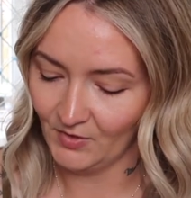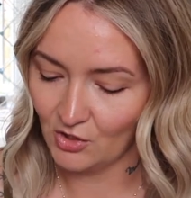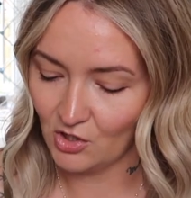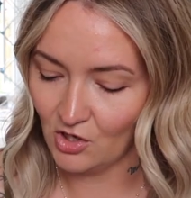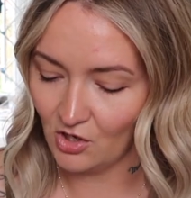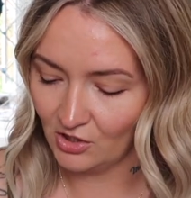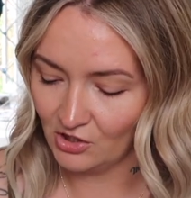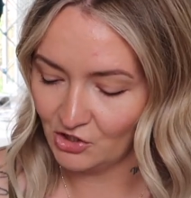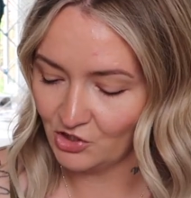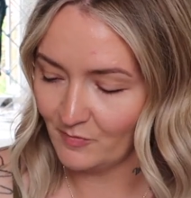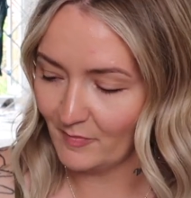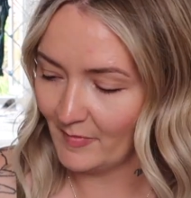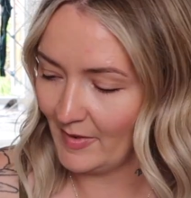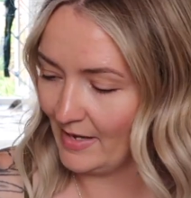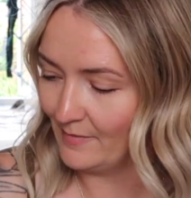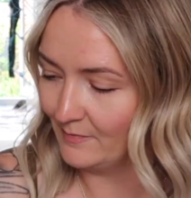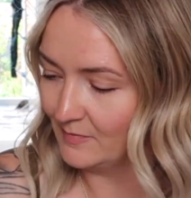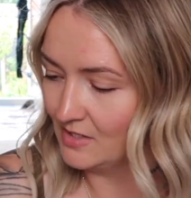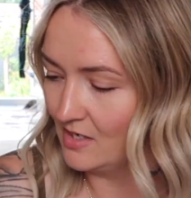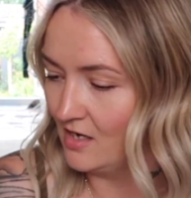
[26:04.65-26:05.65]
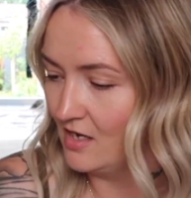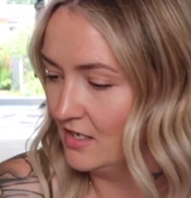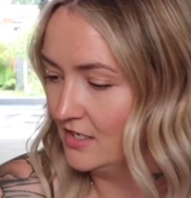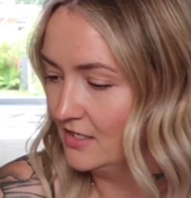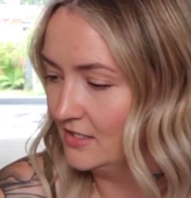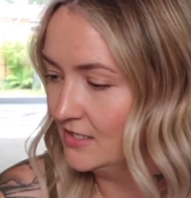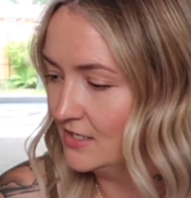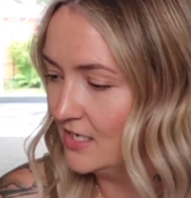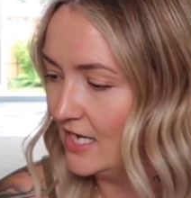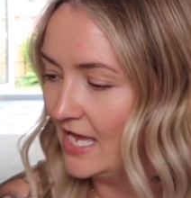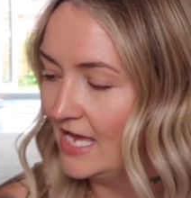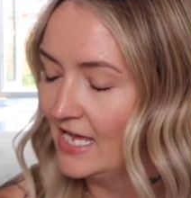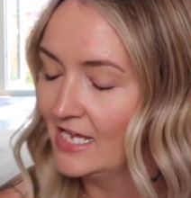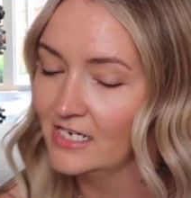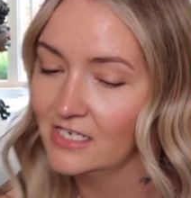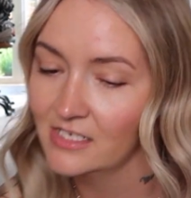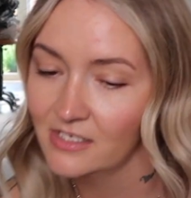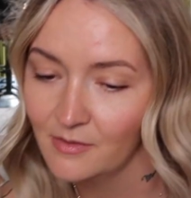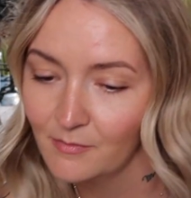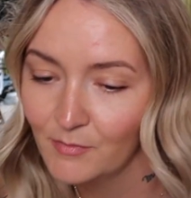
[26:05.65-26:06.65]
collagen peptides
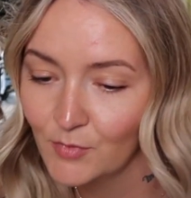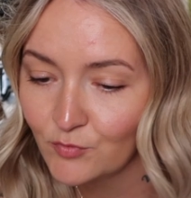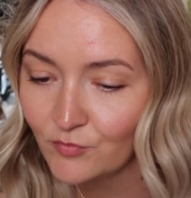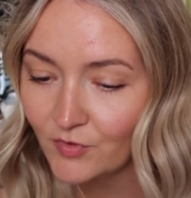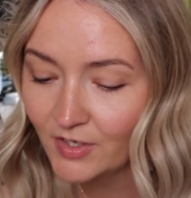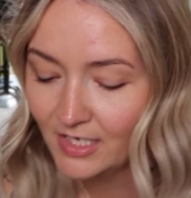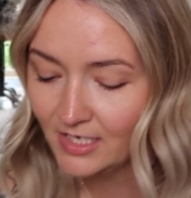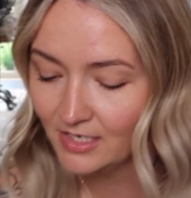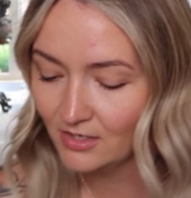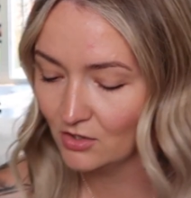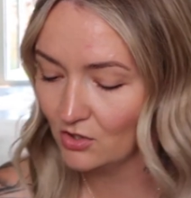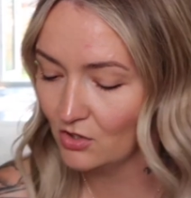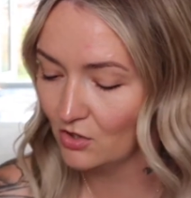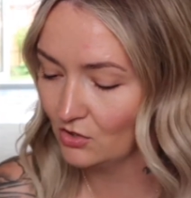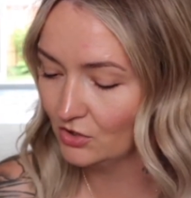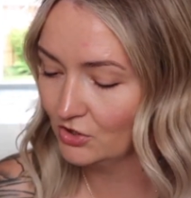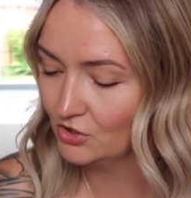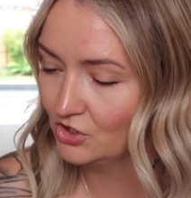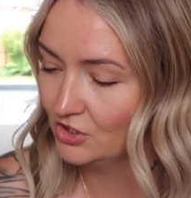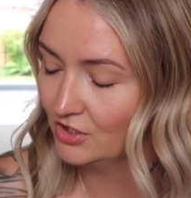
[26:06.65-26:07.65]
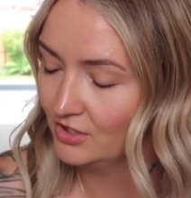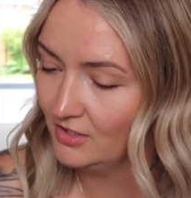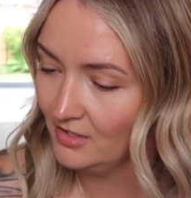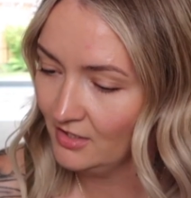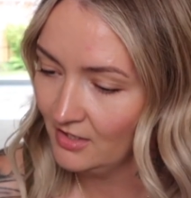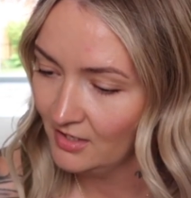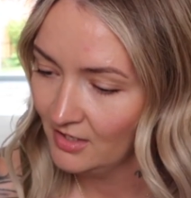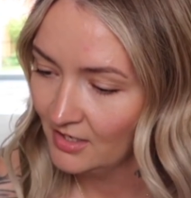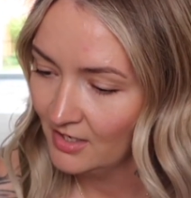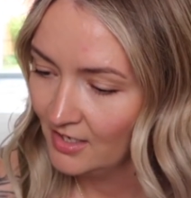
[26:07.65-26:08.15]
and marine collagen.